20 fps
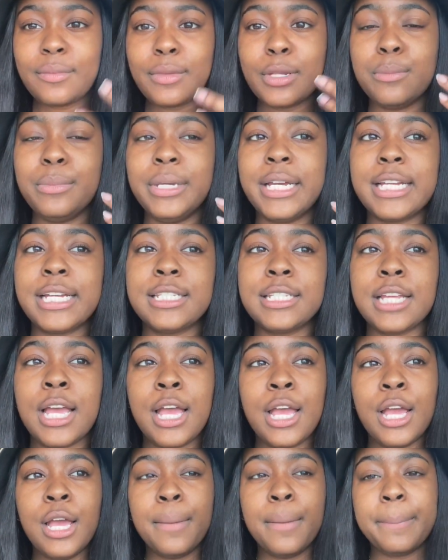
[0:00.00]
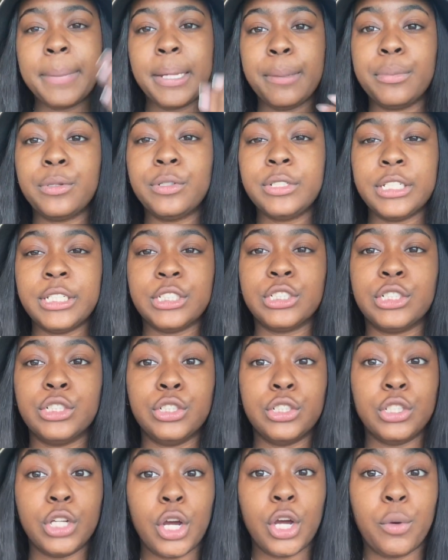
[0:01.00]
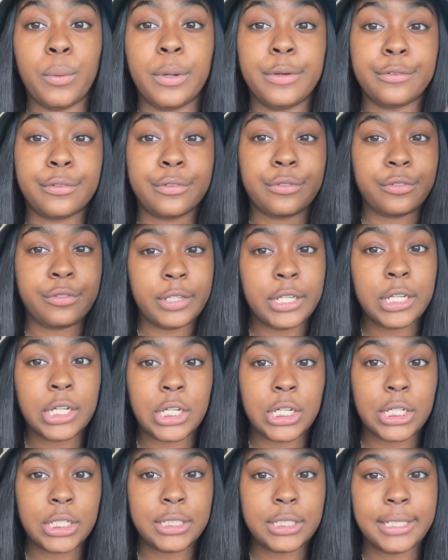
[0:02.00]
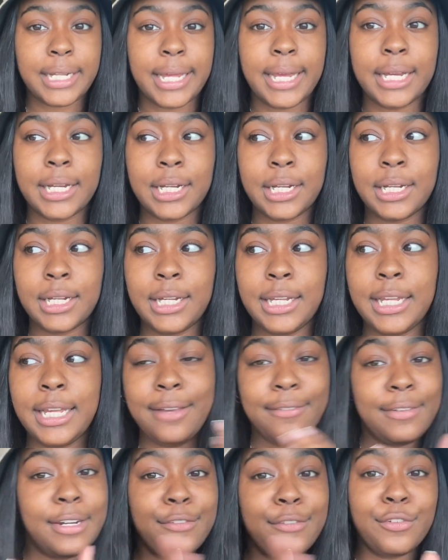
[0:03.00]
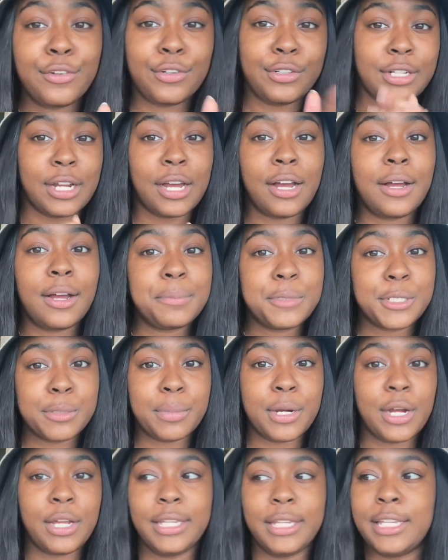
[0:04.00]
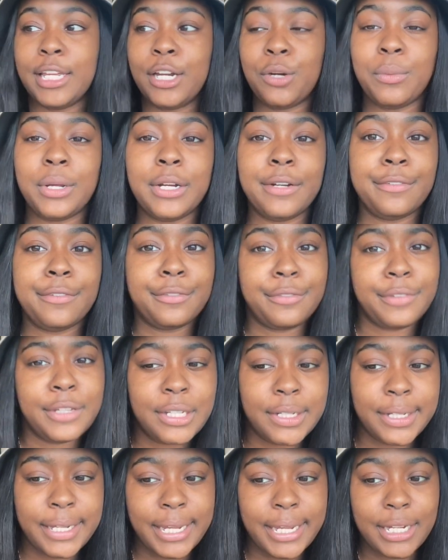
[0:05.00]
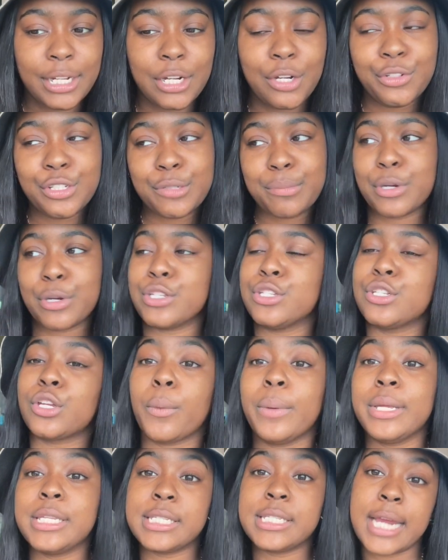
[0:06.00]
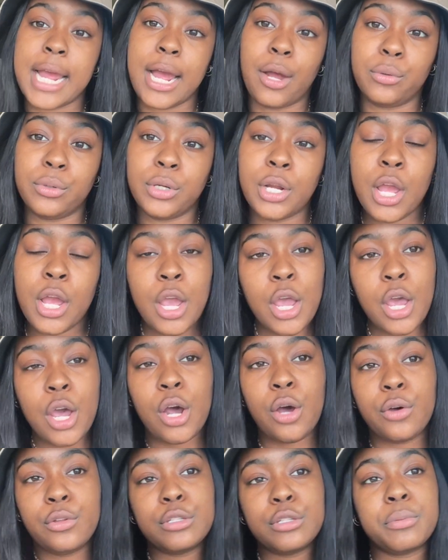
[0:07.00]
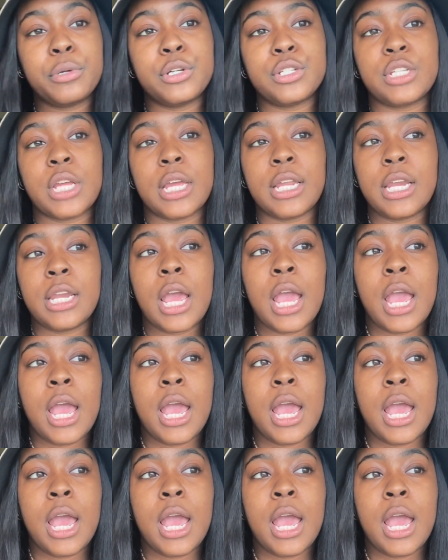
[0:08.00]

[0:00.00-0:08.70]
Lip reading: Because people need to know and feel like, even if you're not up to par, like they don't want to feel like, oh, this person's always down, oh, this person